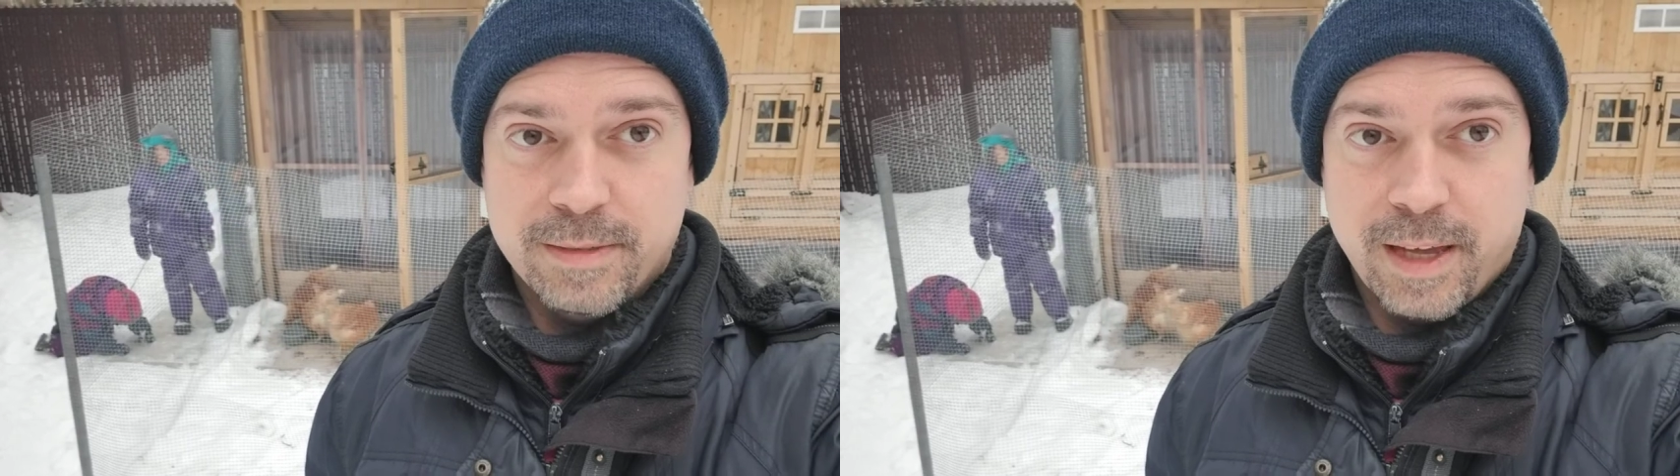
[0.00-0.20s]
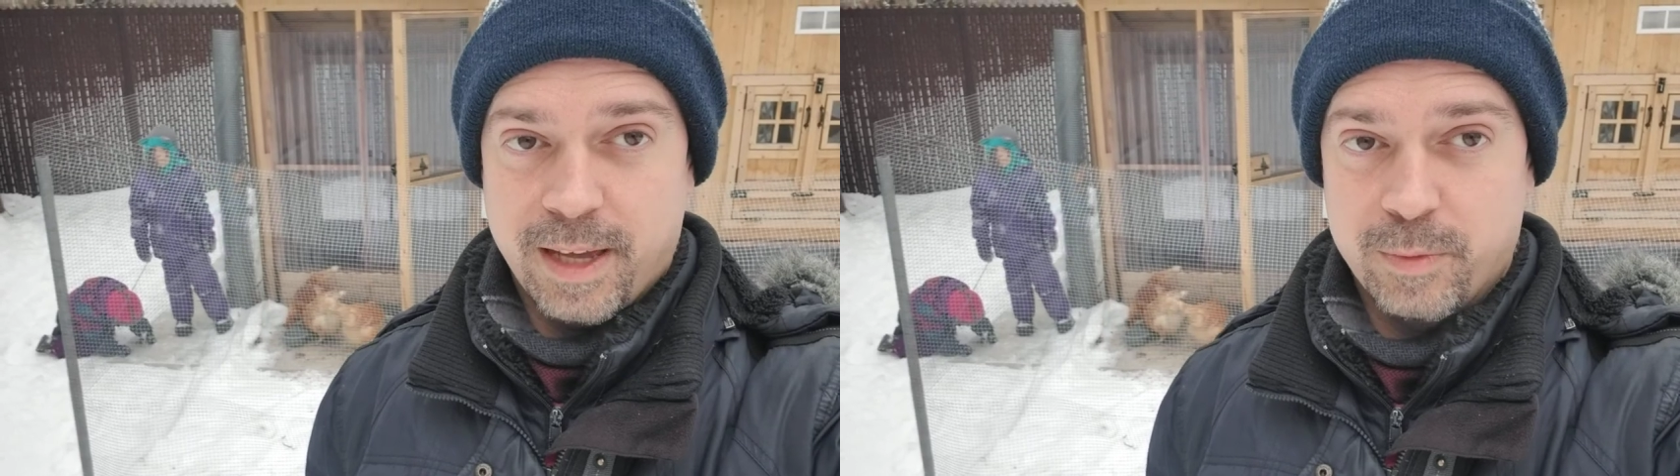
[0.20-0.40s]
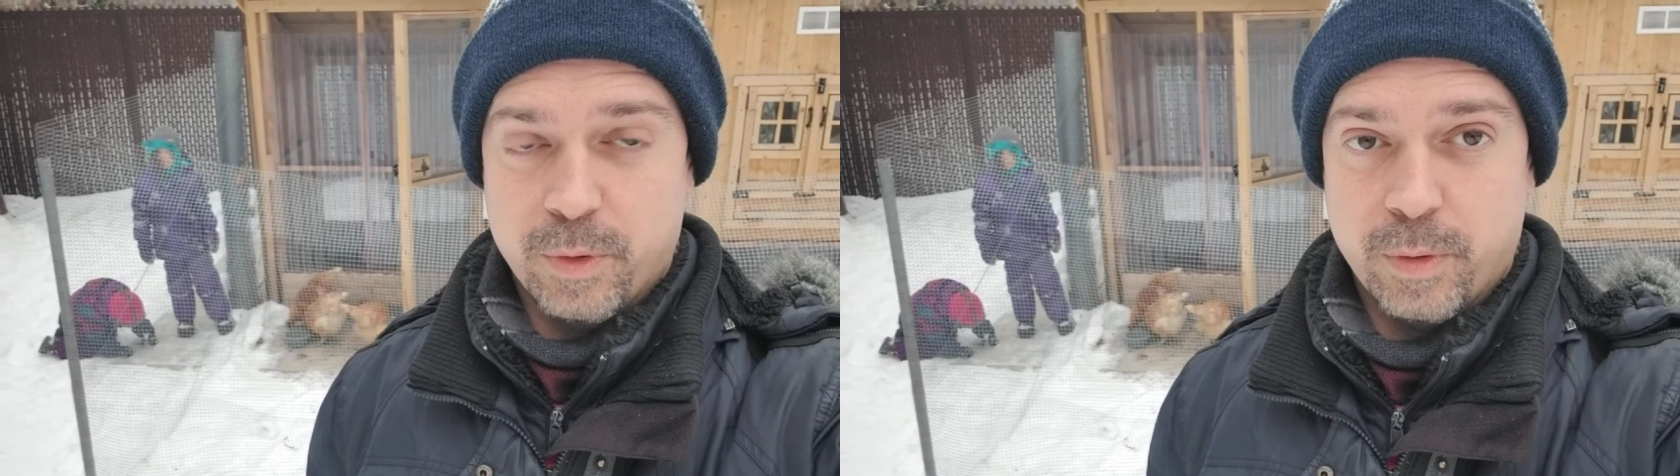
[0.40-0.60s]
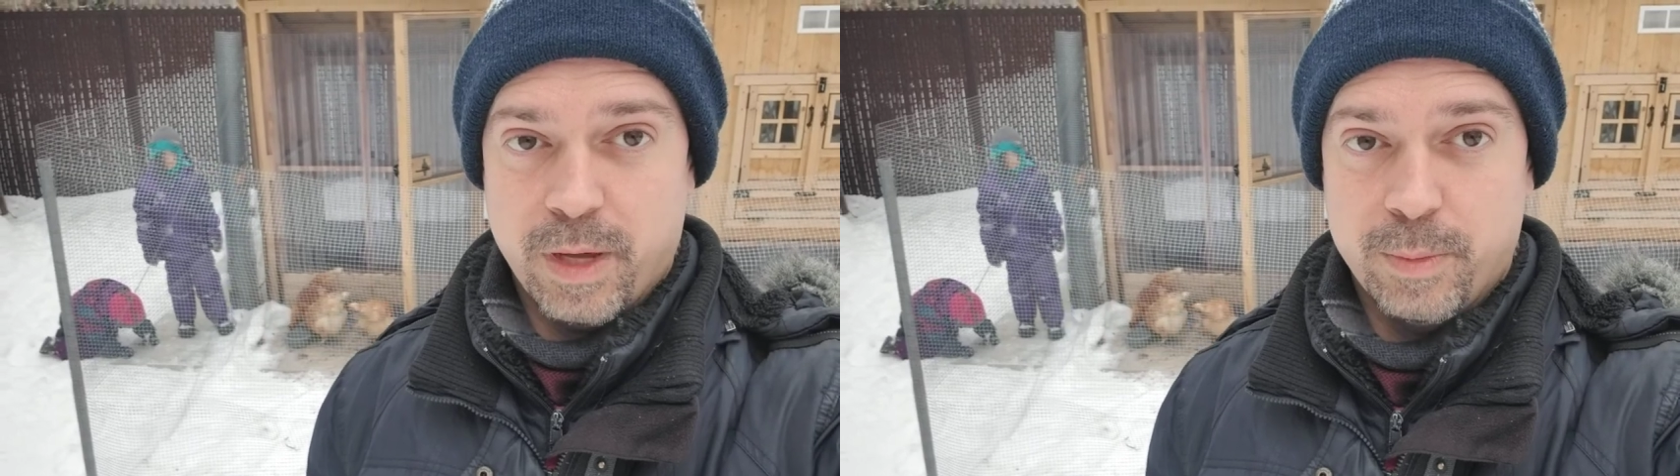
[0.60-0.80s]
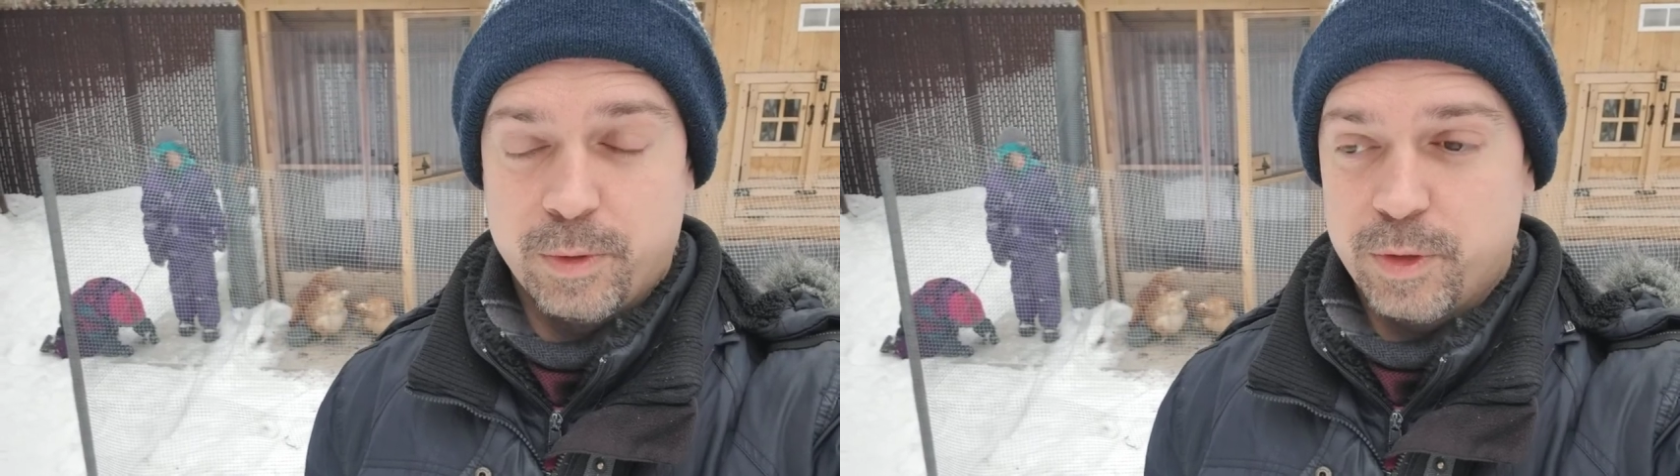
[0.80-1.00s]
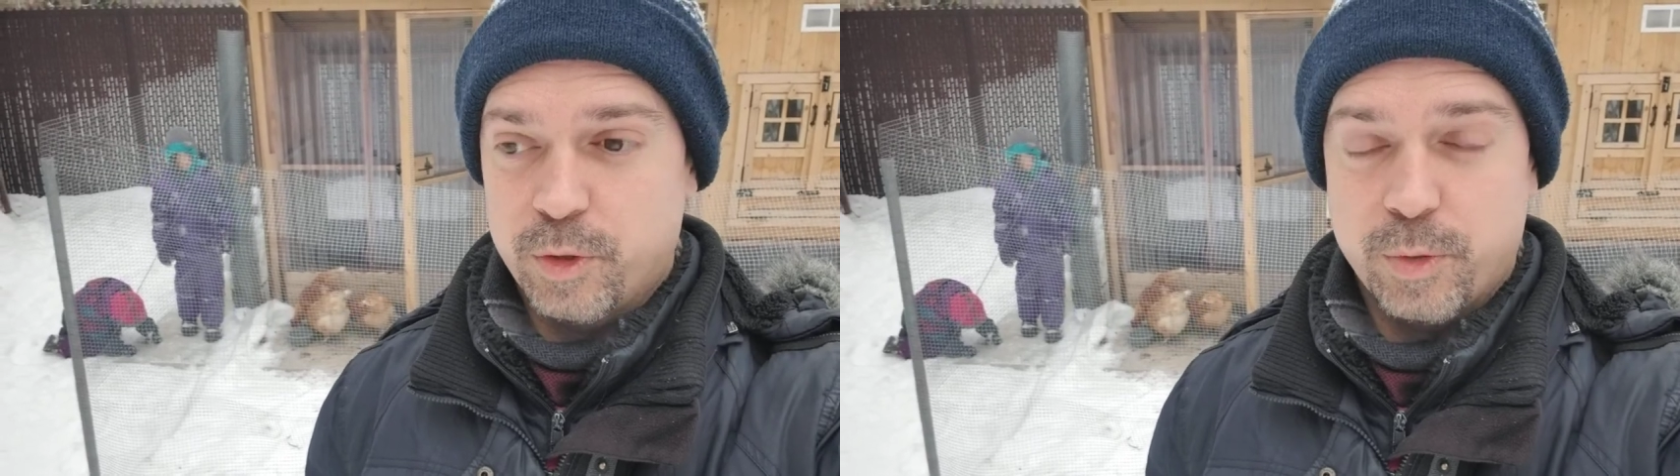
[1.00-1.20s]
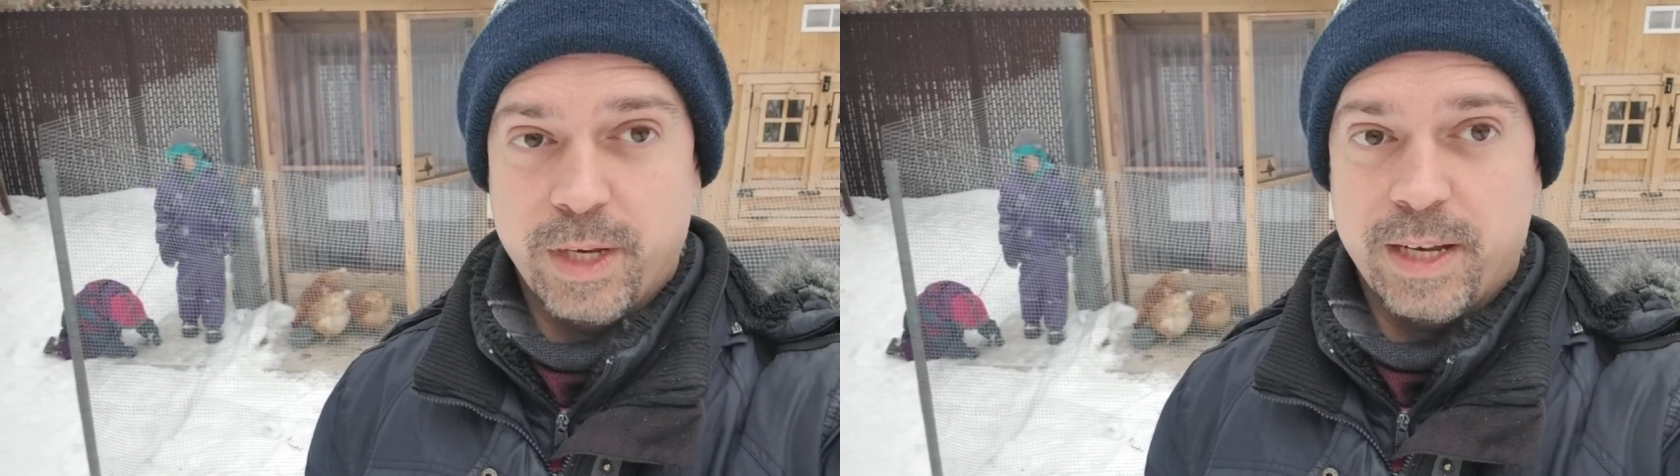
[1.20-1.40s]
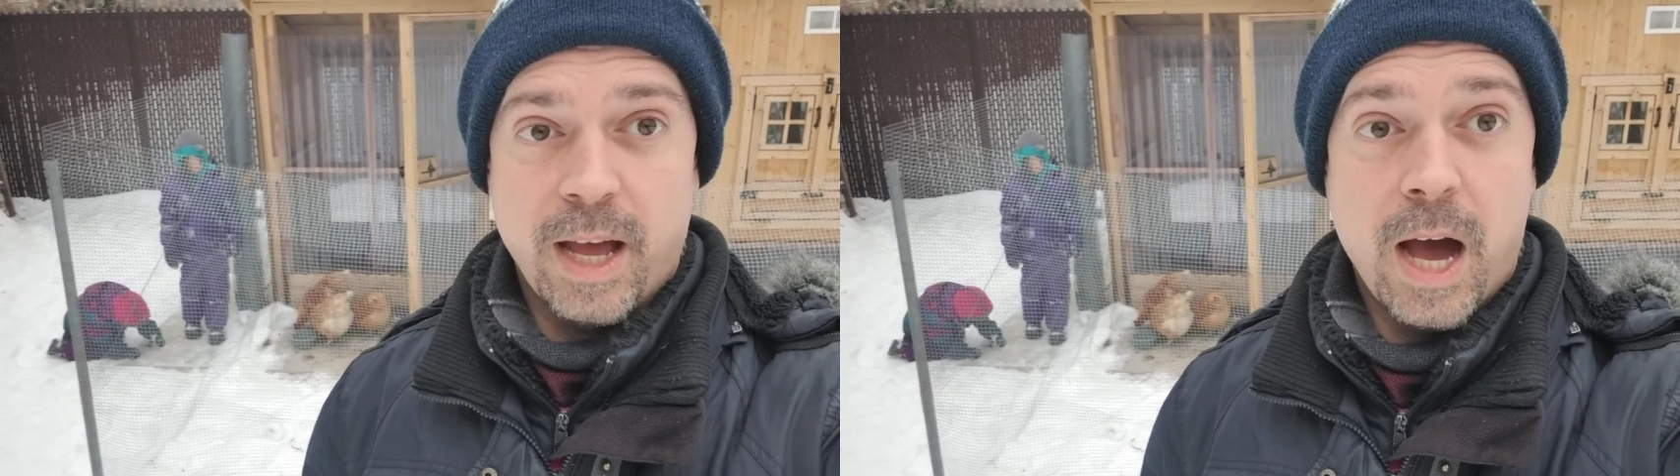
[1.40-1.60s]
and we were able to
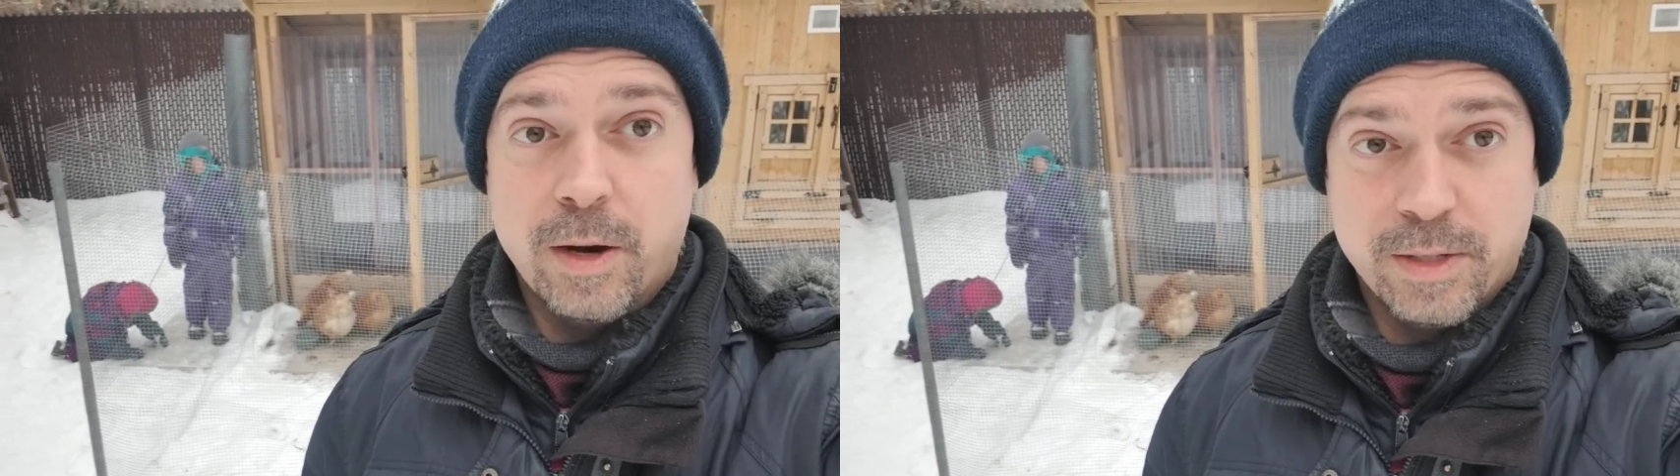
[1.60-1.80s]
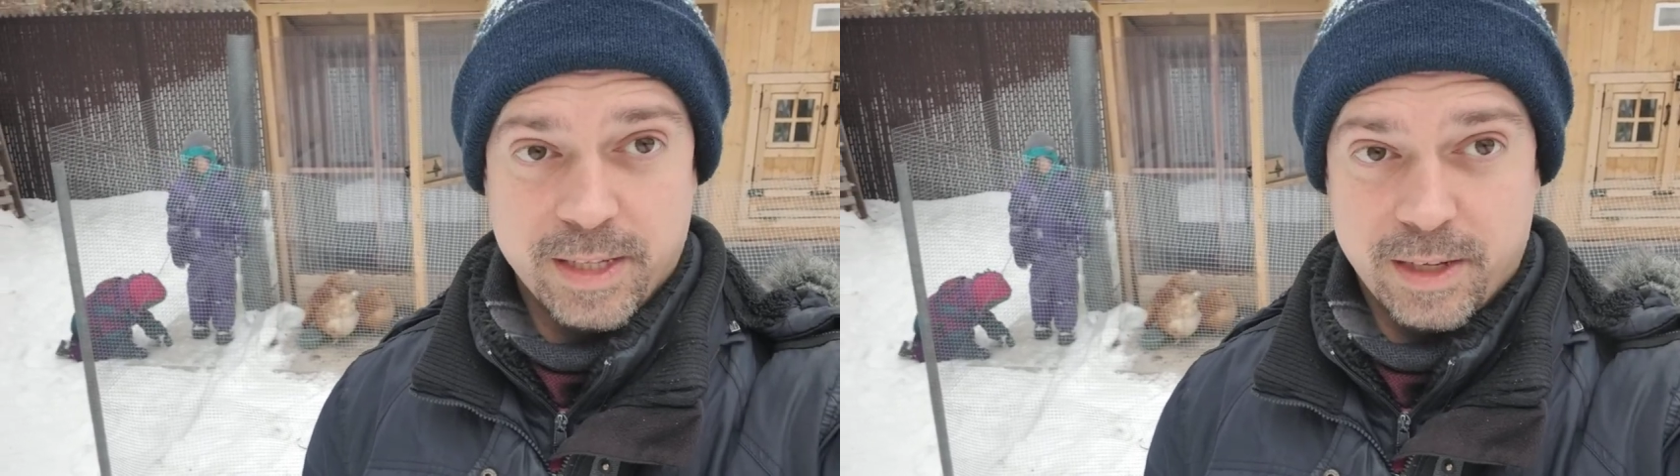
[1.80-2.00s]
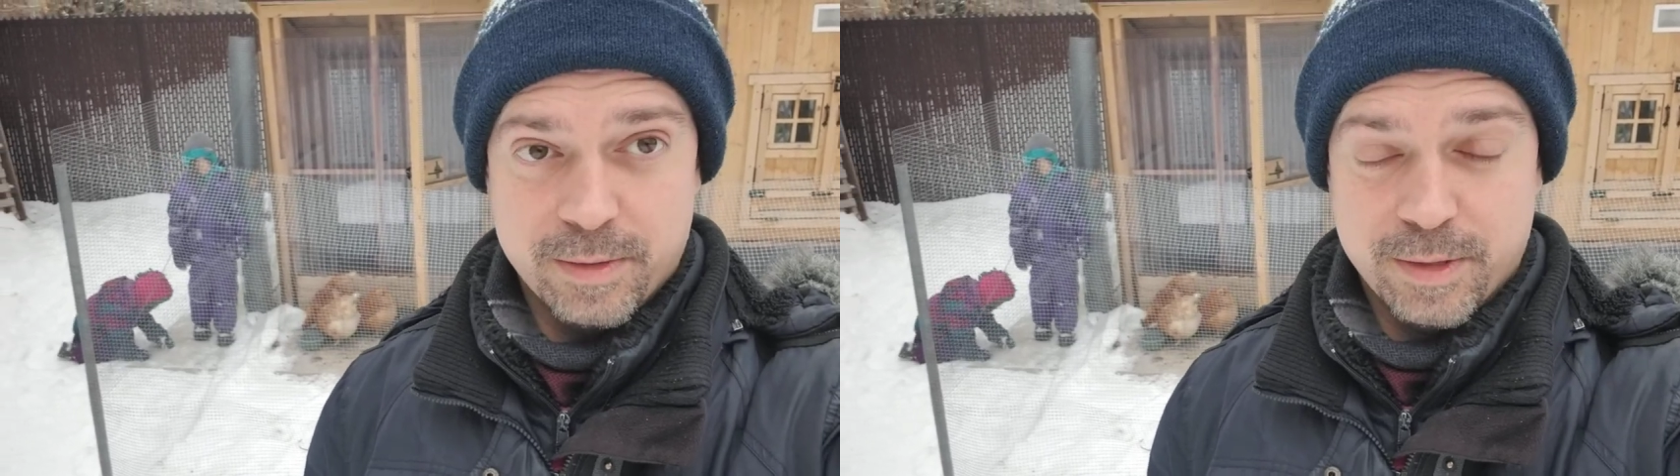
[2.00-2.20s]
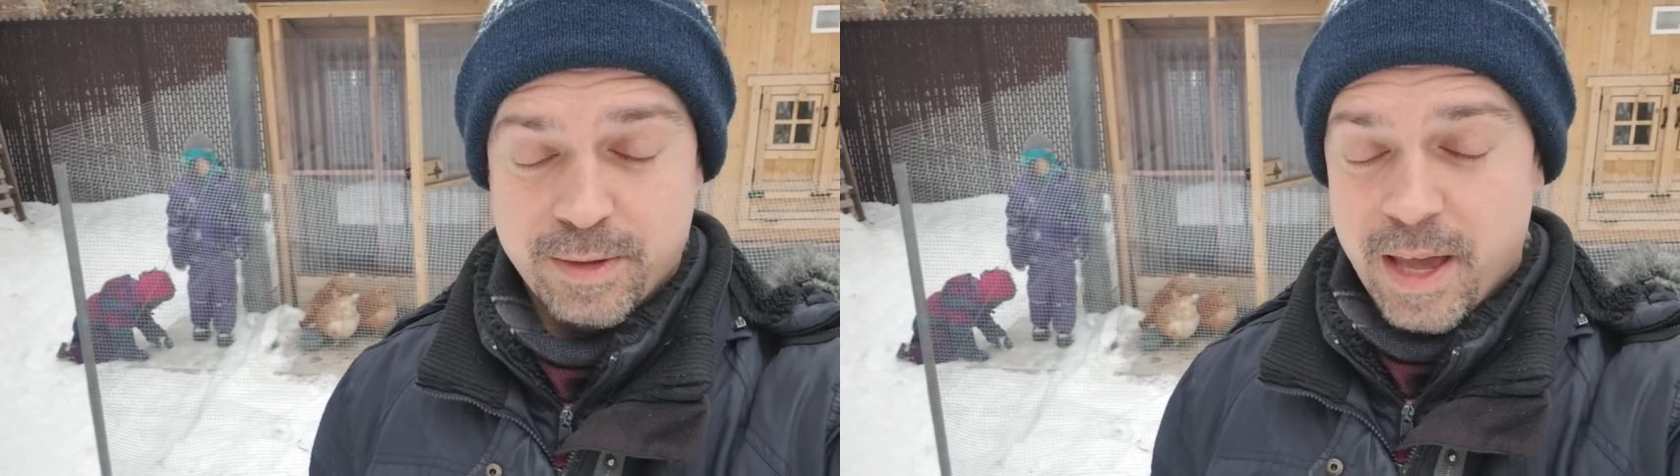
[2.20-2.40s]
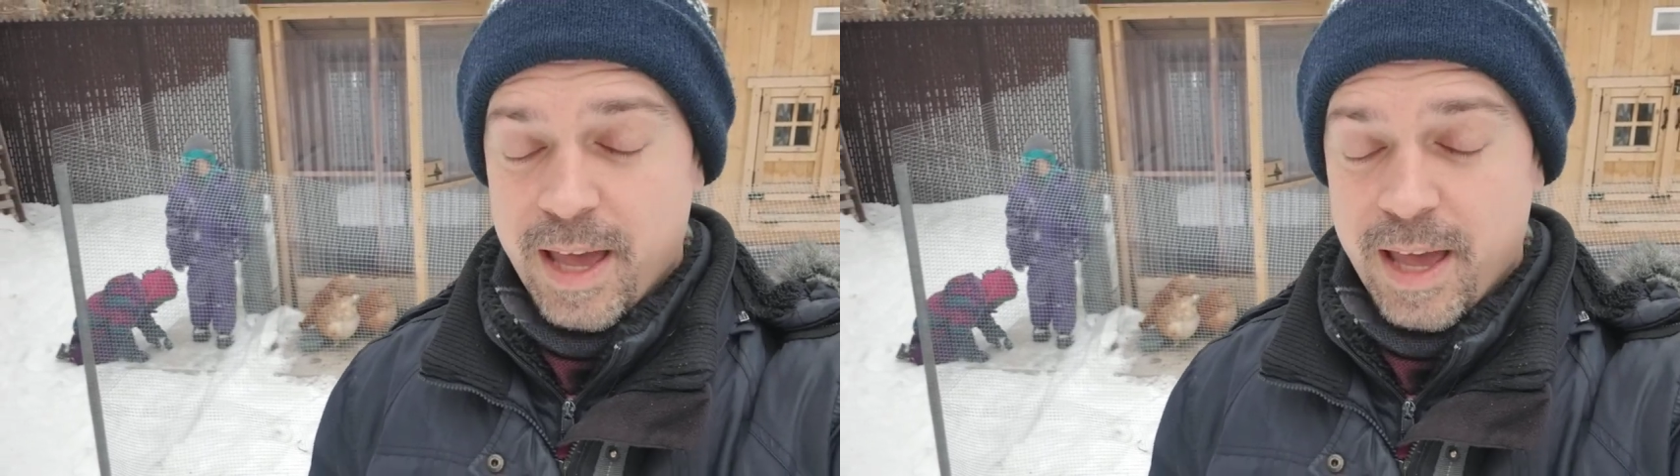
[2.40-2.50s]
treat it ourselves.